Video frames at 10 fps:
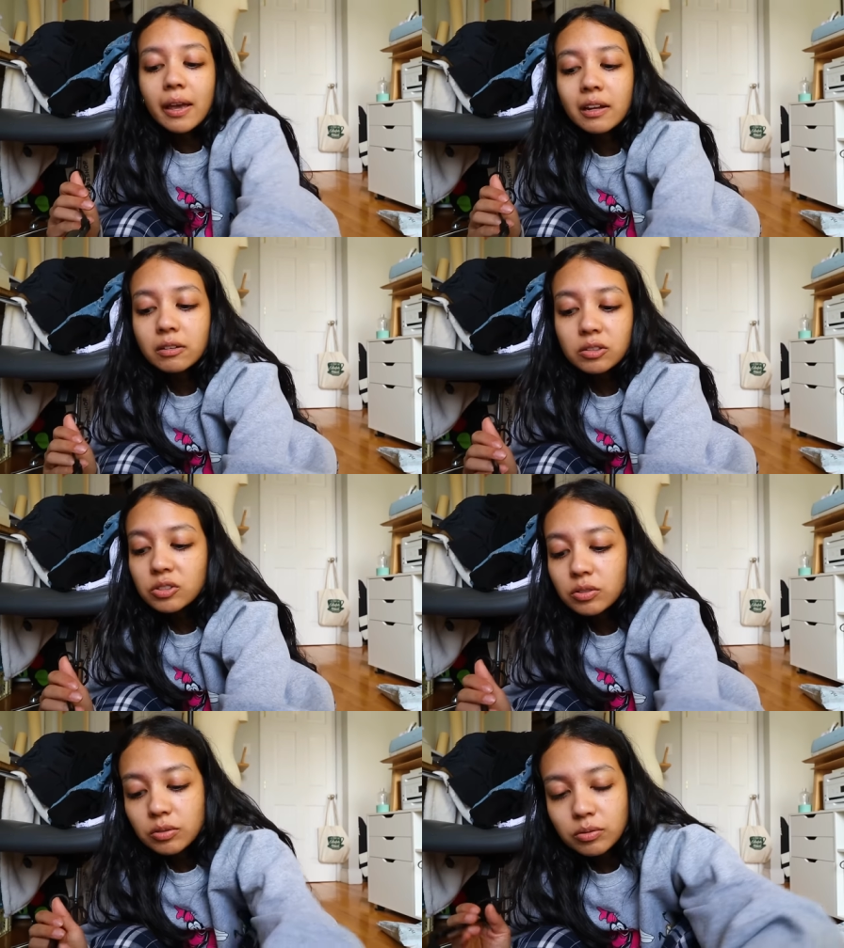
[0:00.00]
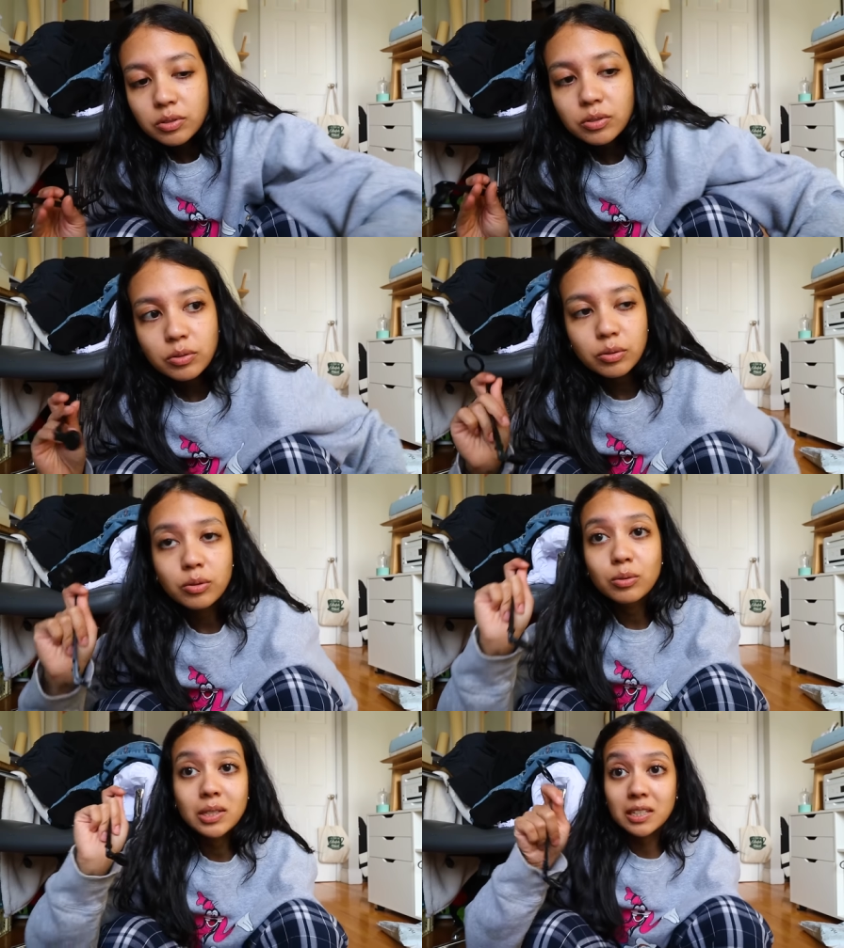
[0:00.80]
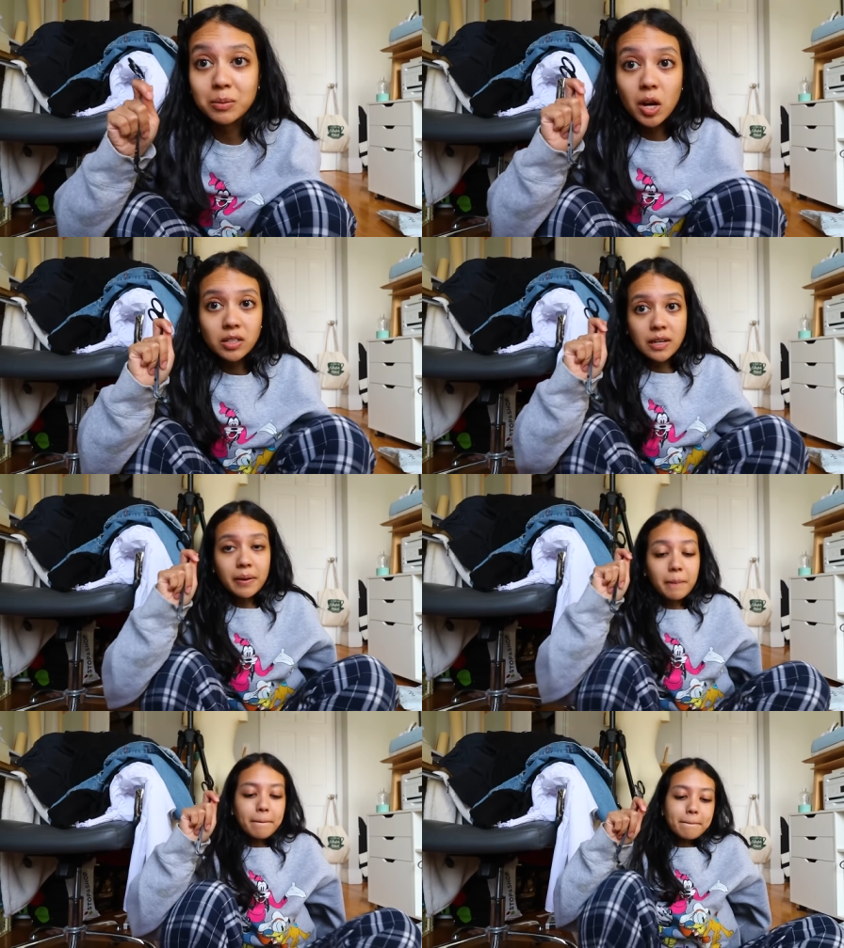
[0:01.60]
and also to take some content.